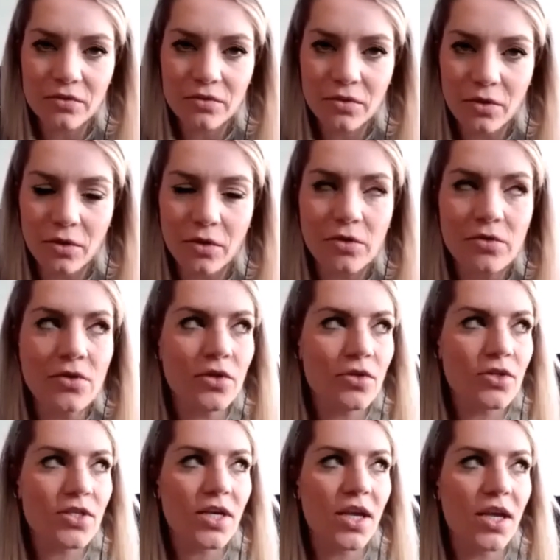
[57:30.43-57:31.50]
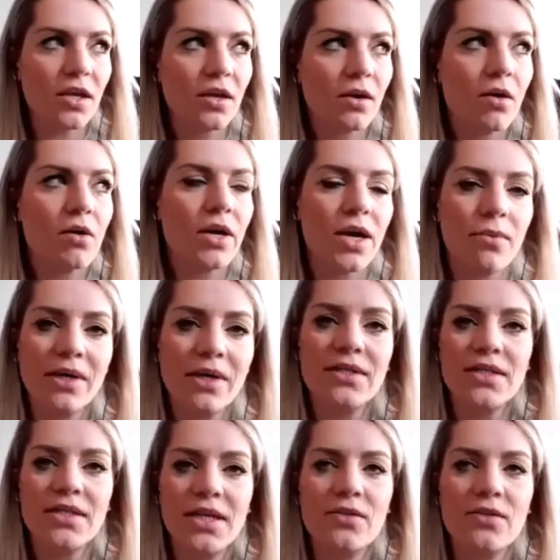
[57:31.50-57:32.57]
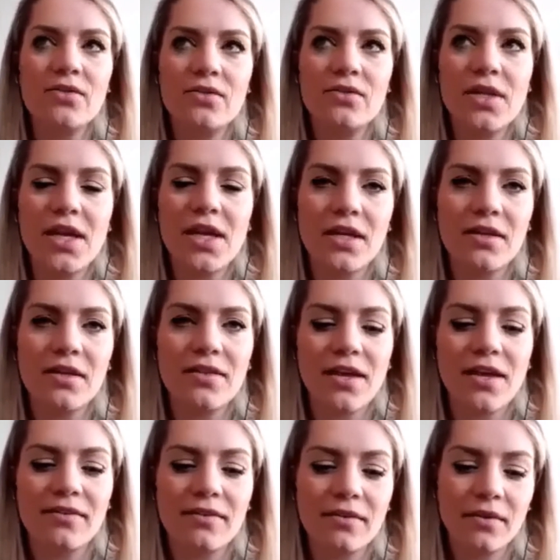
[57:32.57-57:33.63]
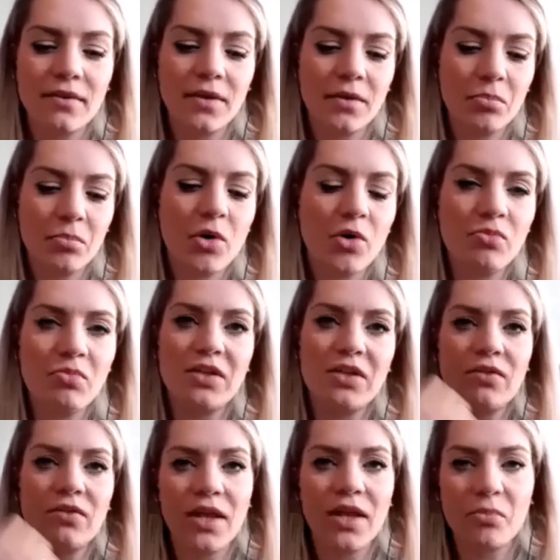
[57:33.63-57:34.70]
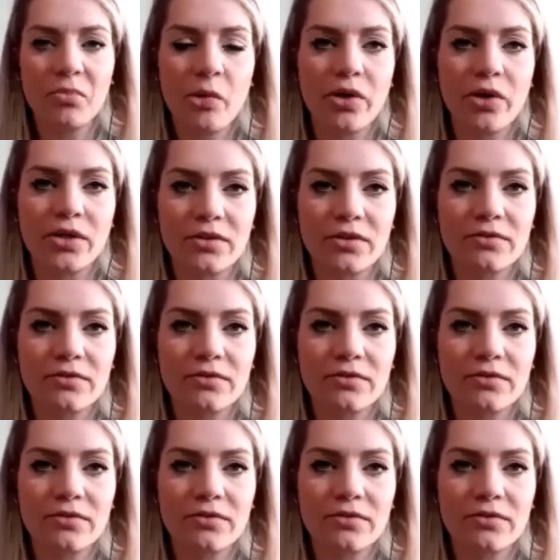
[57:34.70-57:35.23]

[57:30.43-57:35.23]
Or do you say, okay, what did I do today that brought me to that point?